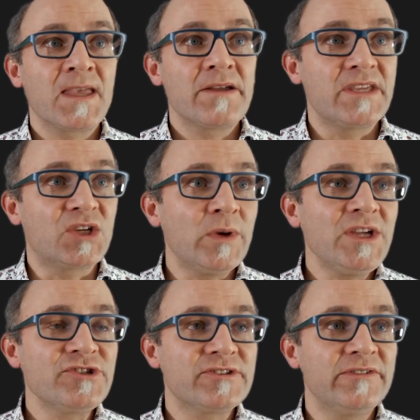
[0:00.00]
The
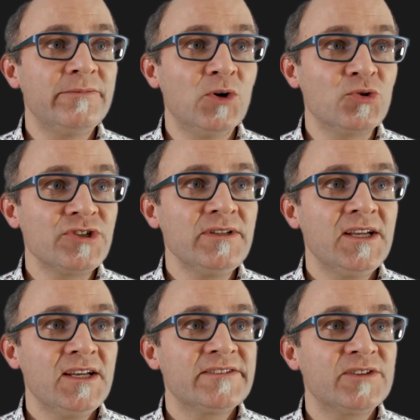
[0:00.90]
equations of motion,
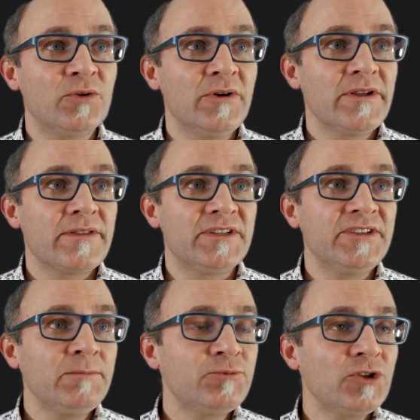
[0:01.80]
so the
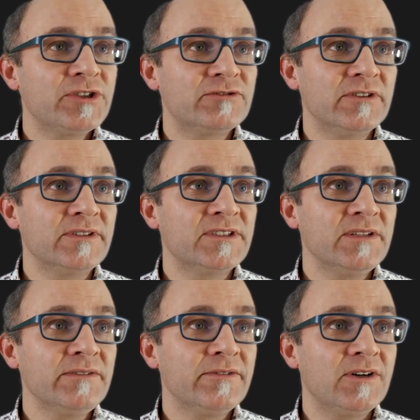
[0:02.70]
temporal
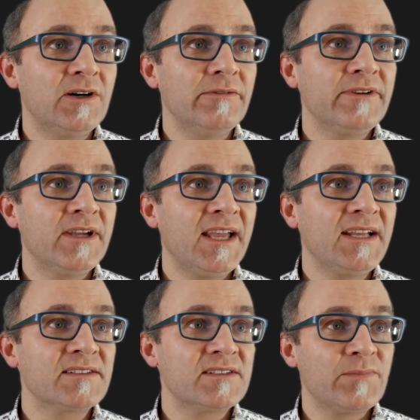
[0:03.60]
derivative of
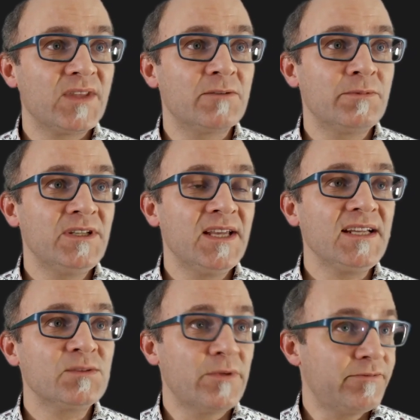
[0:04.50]
x and
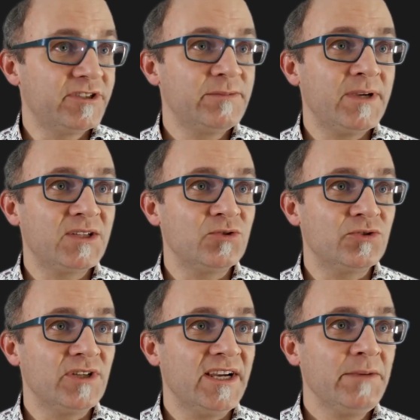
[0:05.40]
px with respect to
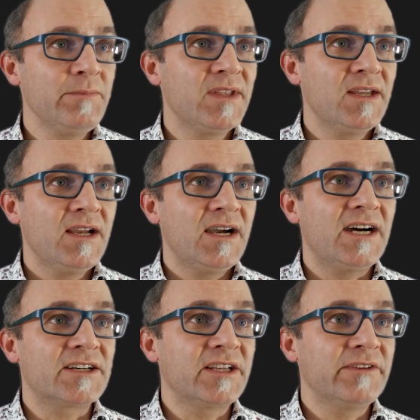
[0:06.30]
time,
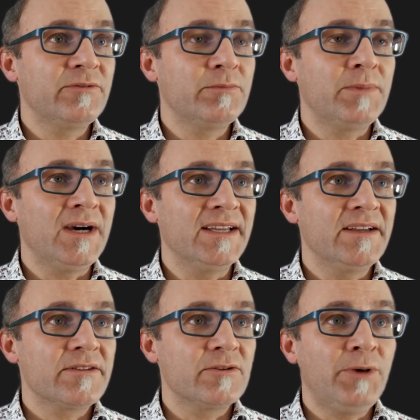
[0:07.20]
are given by
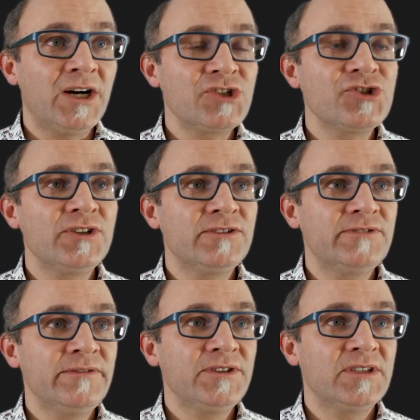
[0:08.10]
the partial
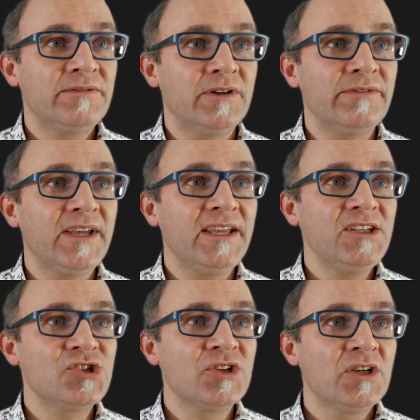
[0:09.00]
derivative of
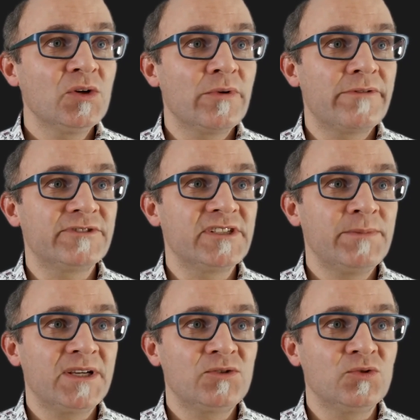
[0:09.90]
h with
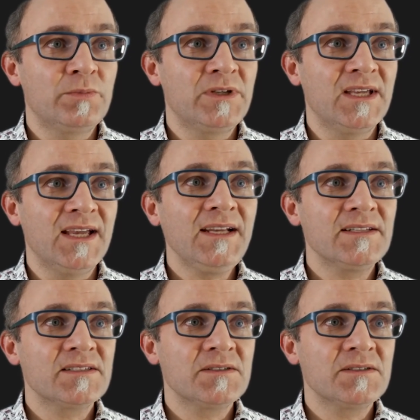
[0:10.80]
respect to px,